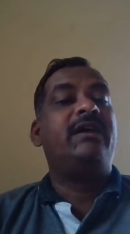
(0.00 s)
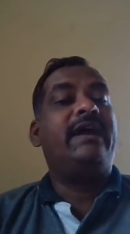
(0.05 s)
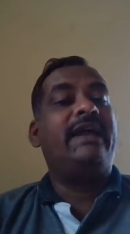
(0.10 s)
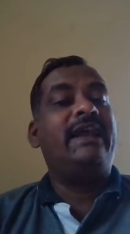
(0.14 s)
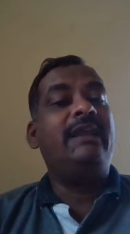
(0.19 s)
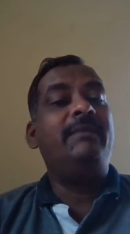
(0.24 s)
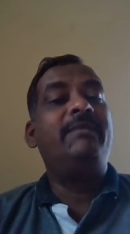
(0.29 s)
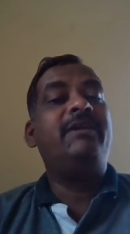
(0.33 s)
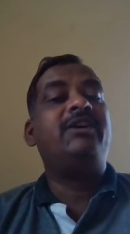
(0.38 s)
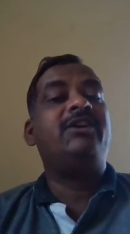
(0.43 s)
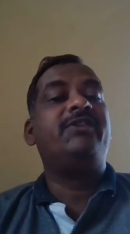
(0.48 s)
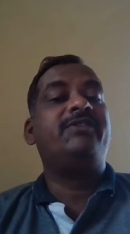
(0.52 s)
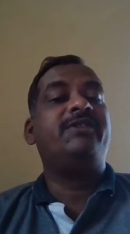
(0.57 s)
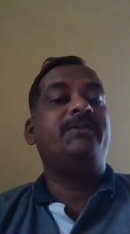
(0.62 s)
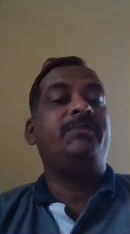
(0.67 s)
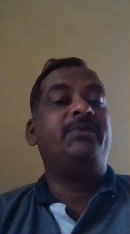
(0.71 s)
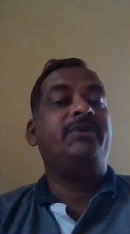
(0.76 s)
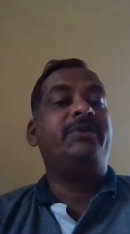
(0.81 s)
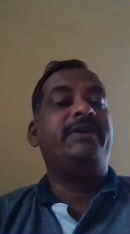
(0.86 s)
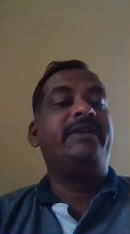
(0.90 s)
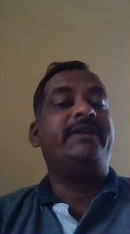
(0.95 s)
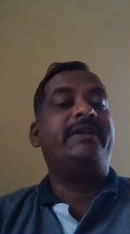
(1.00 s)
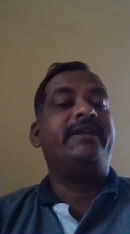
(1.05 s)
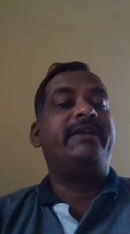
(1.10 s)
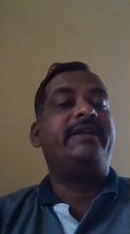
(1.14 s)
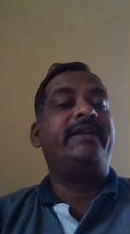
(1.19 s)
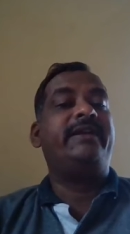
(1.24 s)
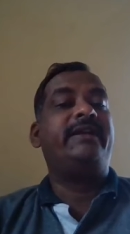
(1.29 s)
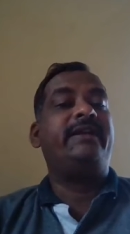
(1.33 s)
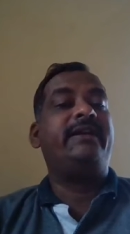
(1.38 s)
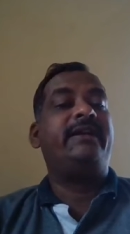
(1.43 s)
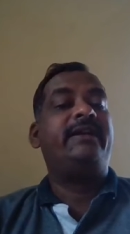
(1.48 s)
element of the poetry
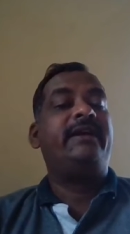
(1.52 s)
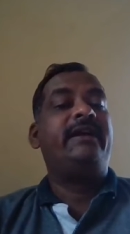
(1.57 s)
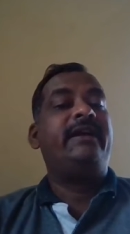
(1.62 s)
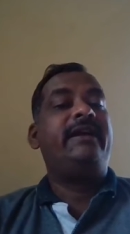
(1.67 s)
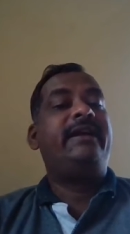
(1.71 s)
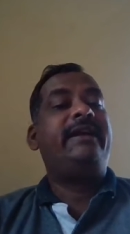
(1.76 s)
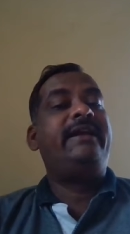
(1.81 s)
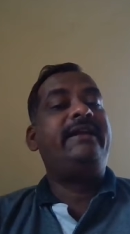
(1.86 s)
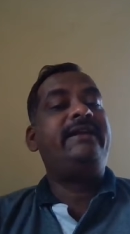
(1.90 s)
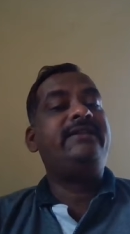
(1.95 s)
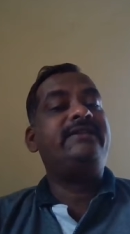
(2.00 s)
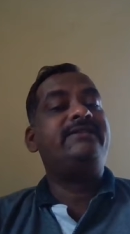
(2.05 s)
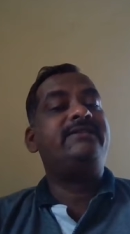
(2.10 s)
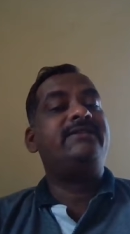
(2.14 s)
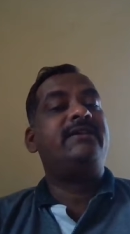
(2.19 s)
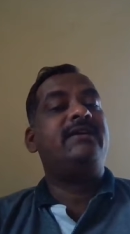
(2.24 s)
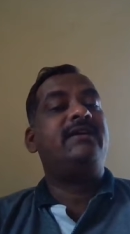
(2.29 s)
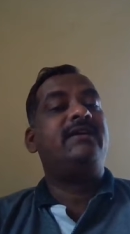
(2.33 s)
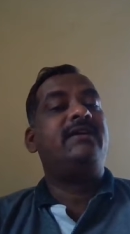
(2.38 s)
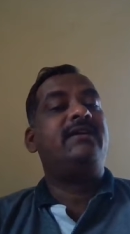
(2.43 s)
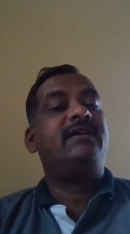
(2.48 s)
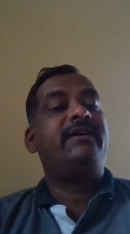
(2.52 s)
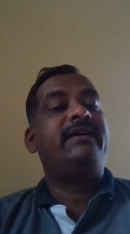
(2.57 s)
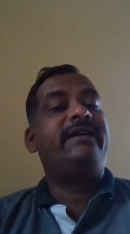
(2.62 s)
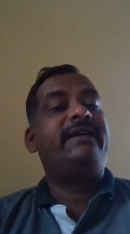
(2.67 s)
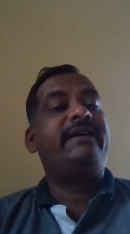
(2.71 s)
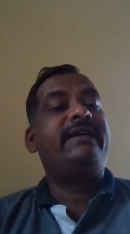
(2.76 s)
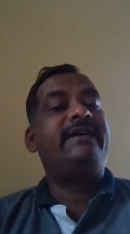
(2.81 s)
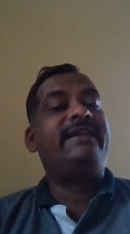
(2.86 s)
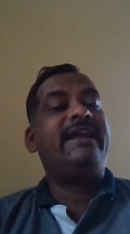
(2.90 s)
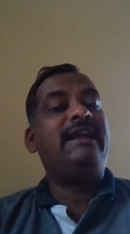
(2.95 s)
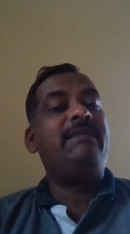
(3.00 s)
It is it